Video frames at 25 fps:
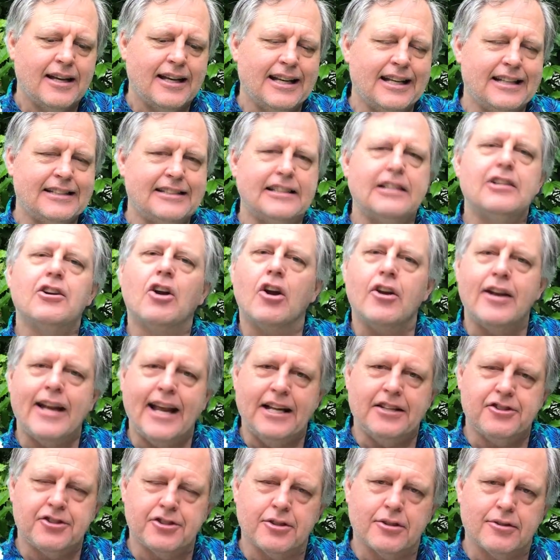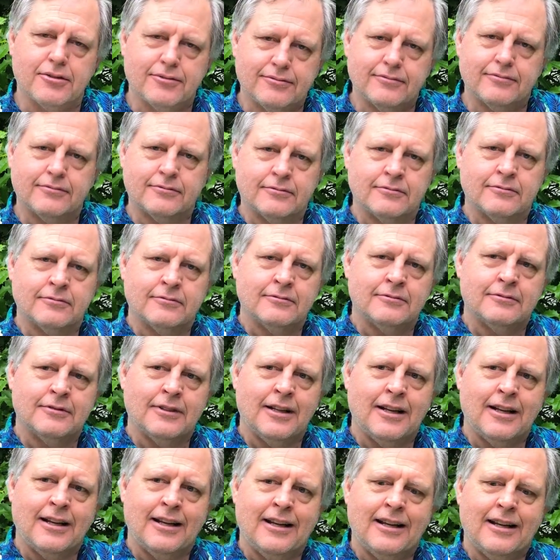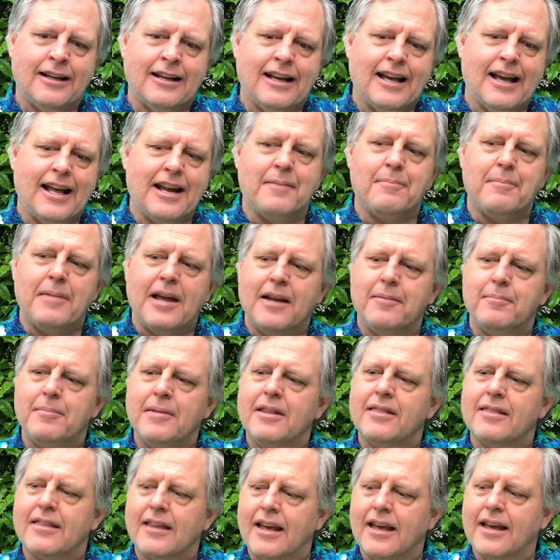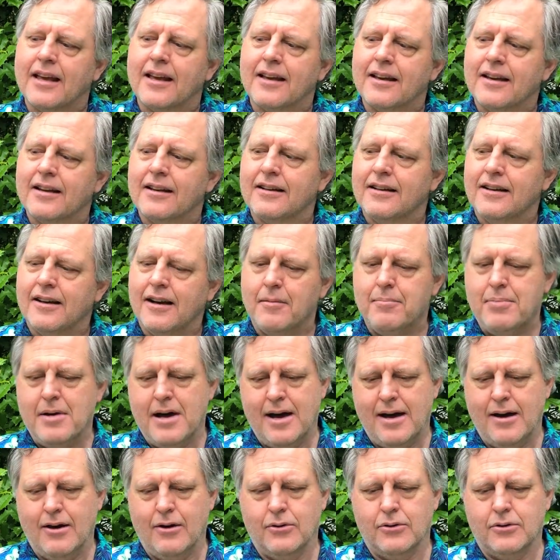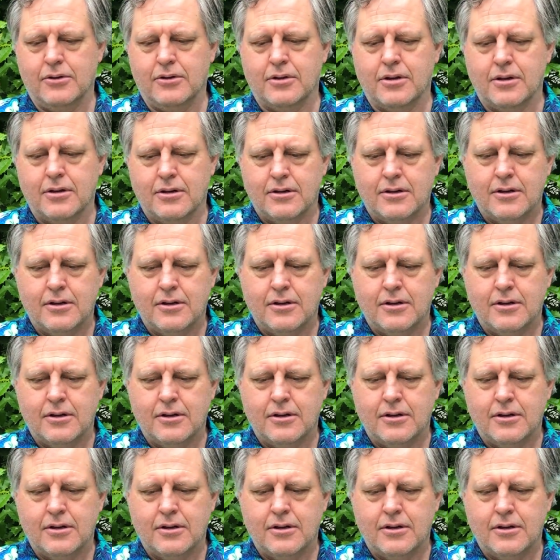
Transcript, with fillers: It's in our nature. And it made me think about